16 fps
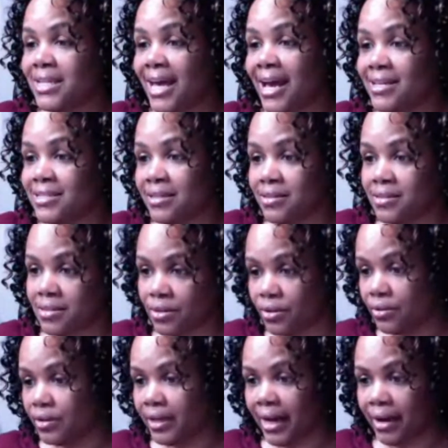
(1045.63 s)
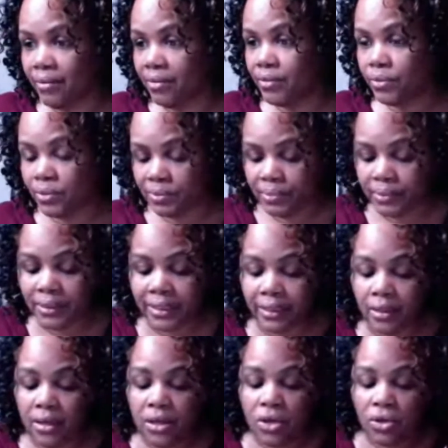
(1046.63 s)
last hand security, however you want to put
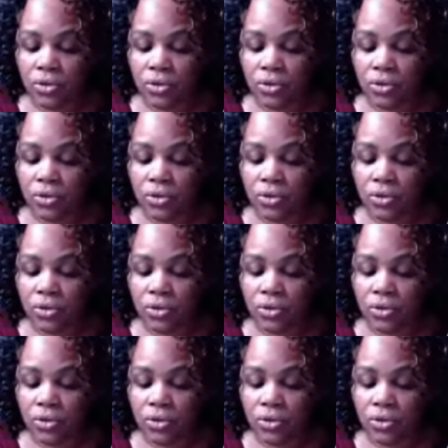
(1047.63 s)
it.